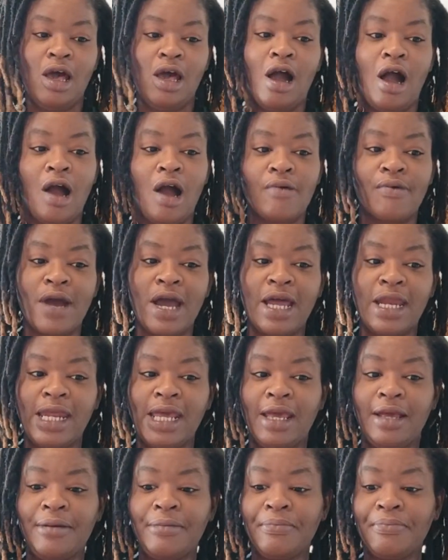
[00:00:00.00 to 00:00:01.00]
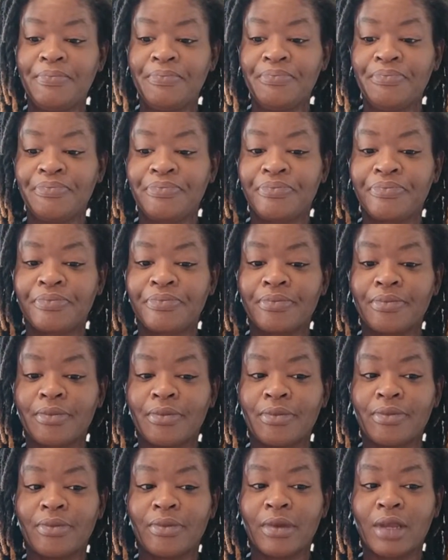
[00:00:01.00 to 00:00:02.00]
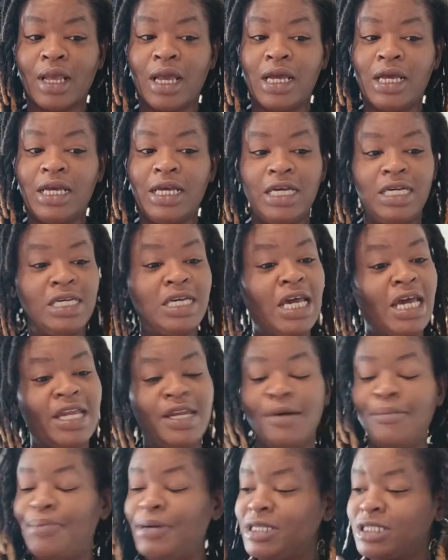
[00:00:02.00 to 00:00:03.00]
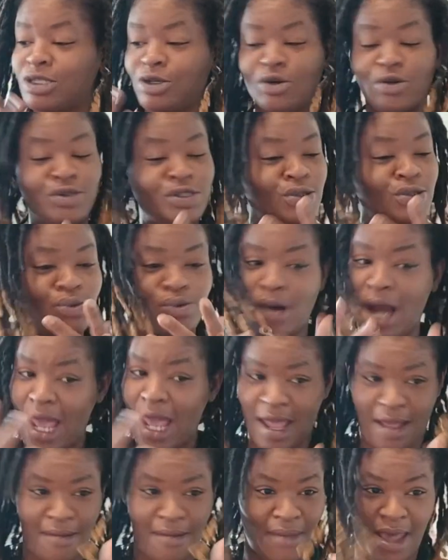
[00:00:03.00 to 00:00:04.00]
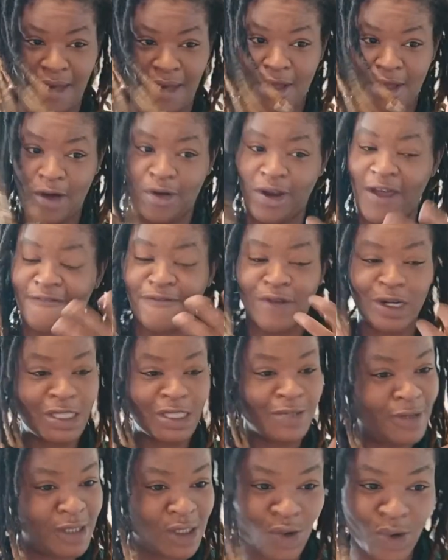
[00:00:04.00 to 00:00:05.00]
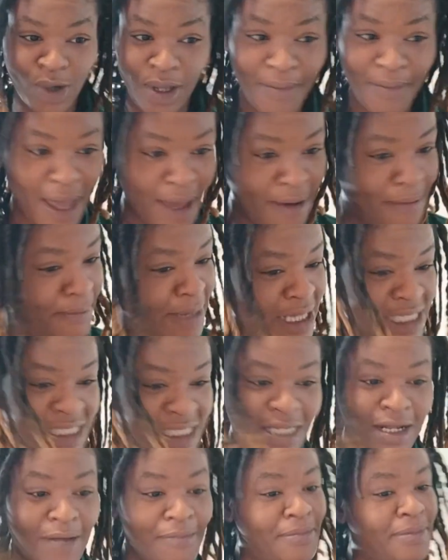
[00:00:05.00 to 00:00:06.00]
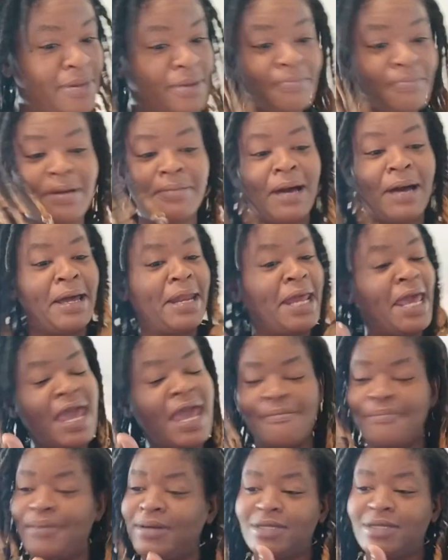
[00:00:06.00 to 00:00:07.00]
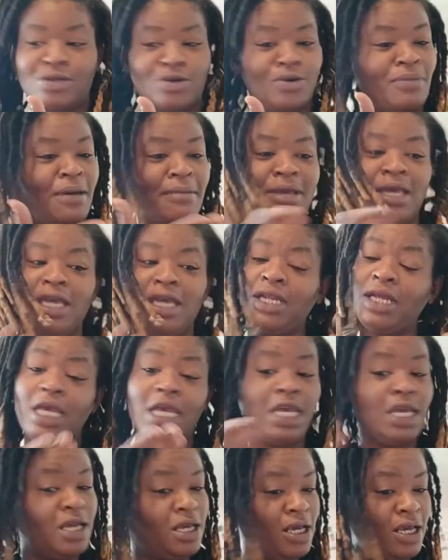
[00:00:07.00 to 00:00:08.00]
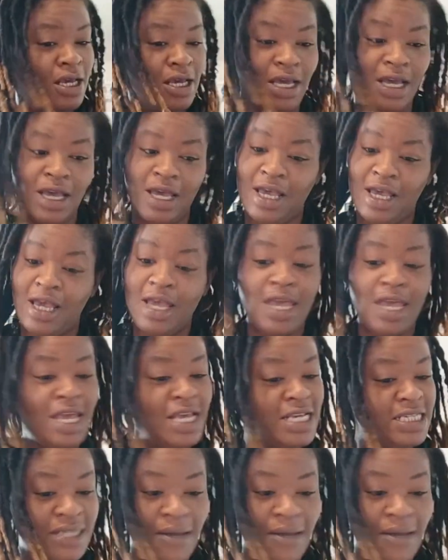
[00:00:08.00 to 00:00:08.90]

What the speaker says: alrighty? He getting them pentacles right, baby. On that first pentacle, he may mess up, but by that 8 pentacle, baby, he's a